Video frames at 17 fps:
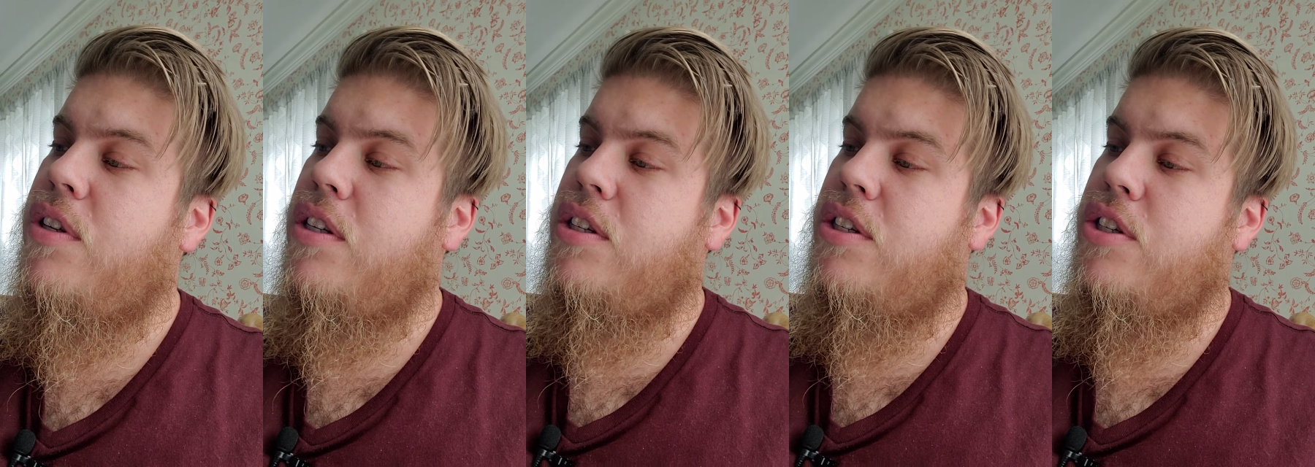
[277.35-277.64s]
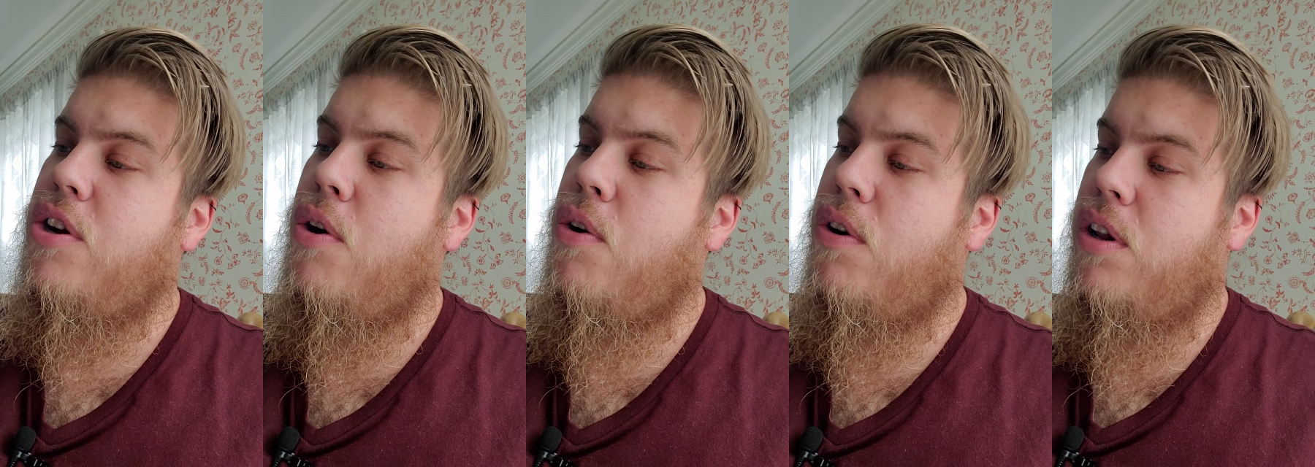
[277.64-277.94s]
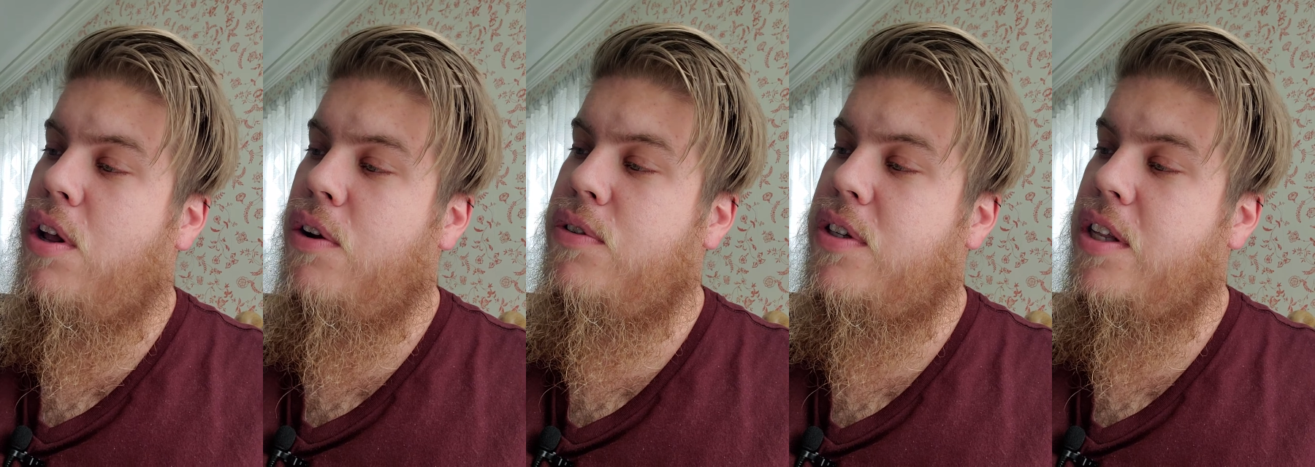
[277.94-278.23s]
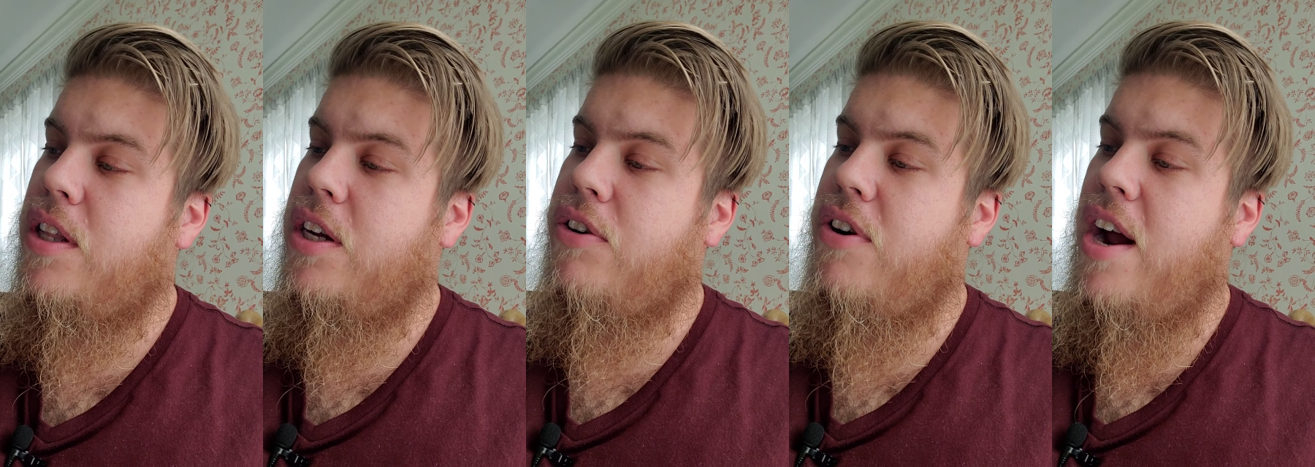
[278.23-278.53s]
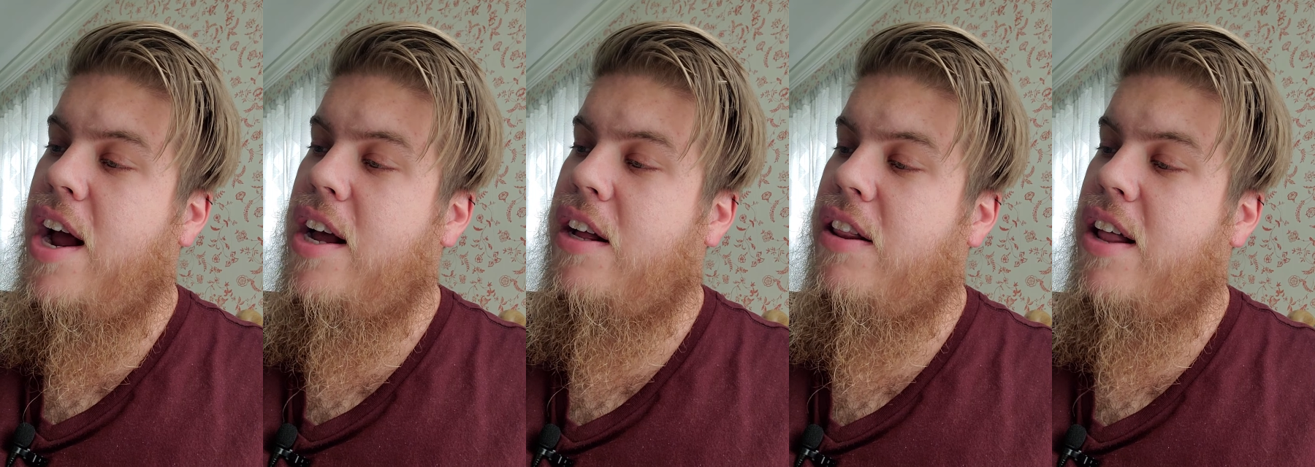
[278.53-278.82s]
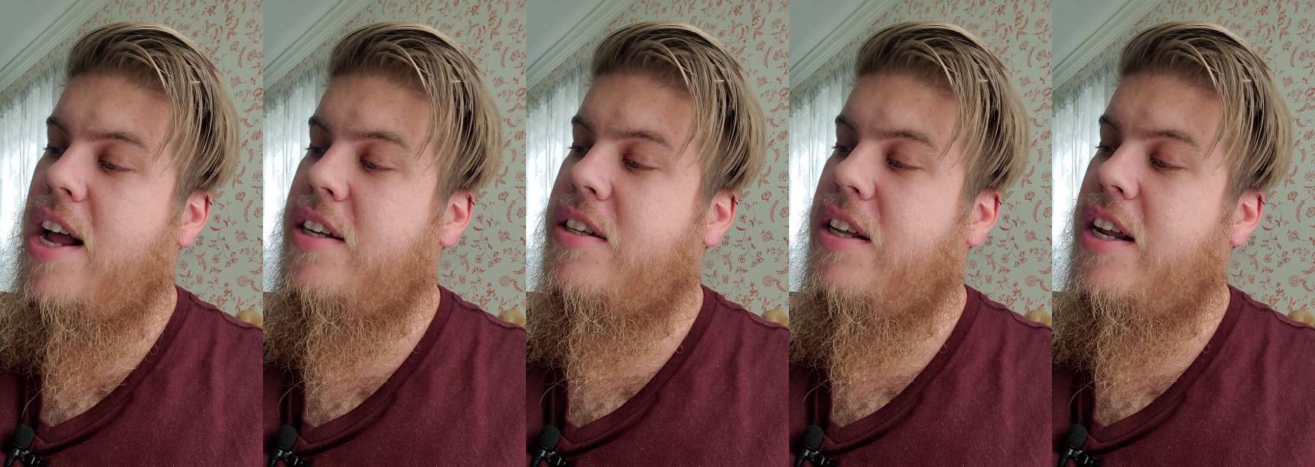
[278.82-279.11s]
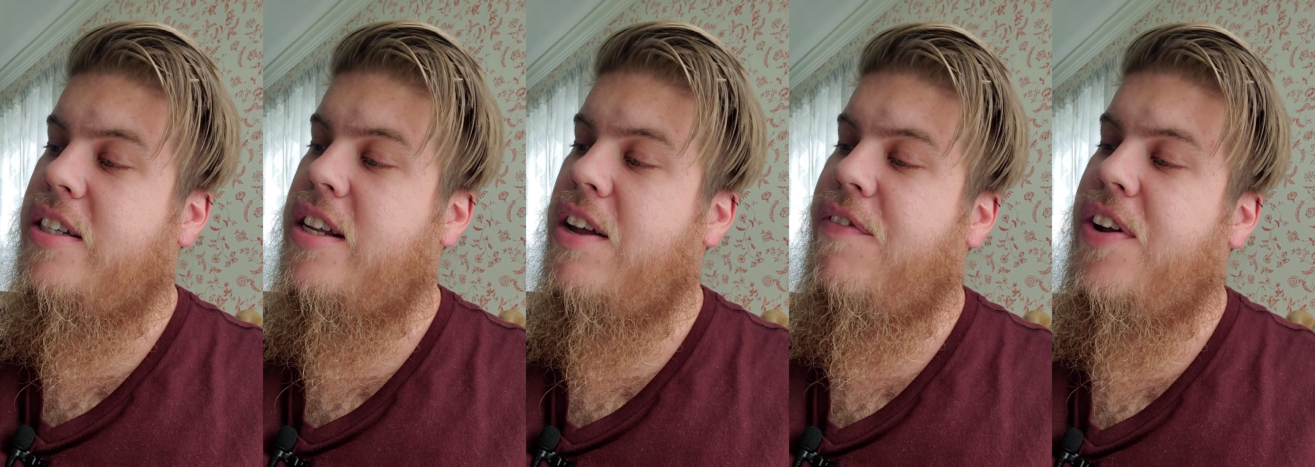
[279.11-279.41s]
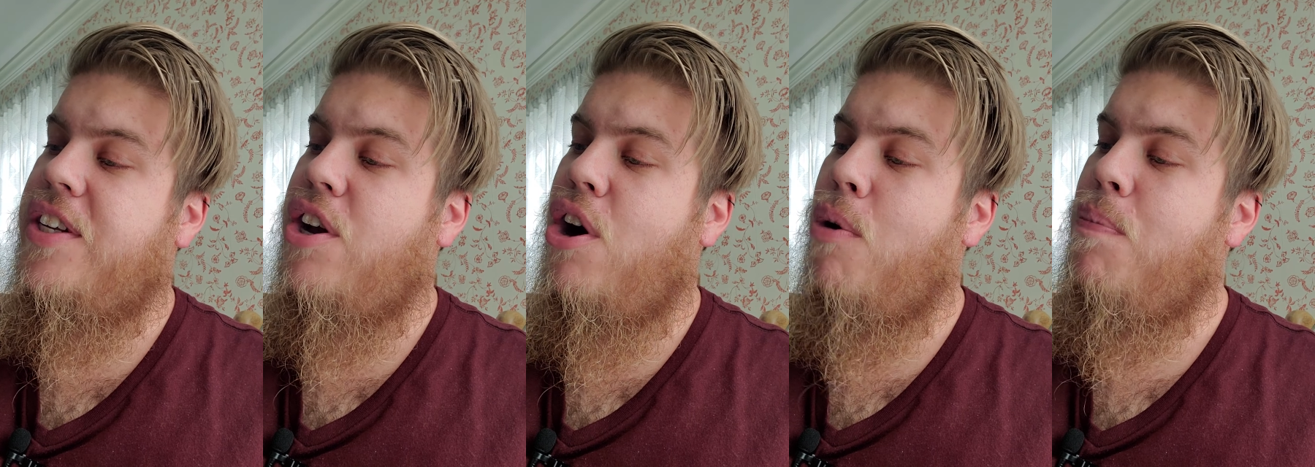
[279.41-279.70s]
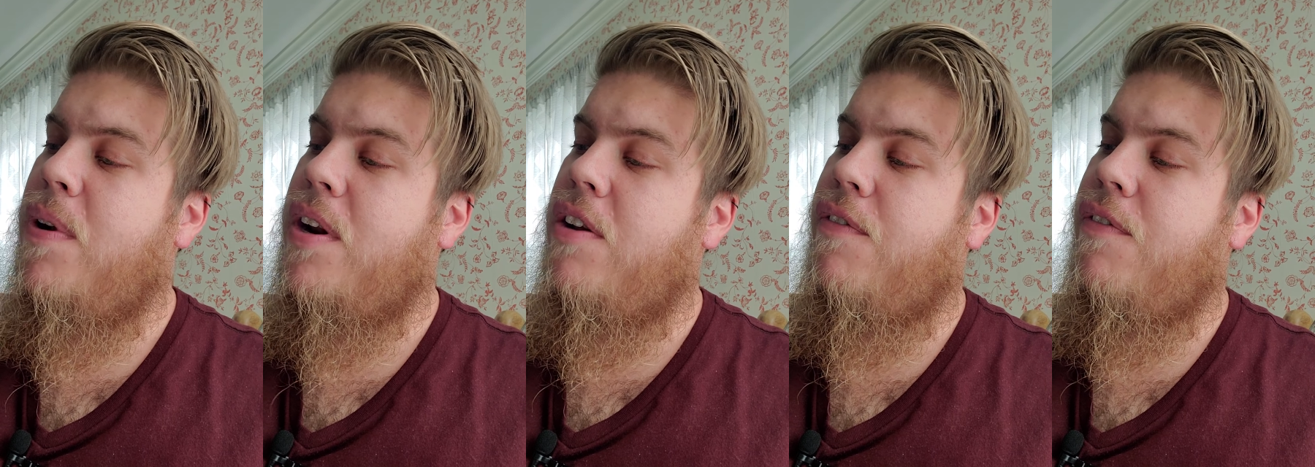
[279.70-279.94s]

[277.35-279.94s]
is so close to the glass that as if he's hoping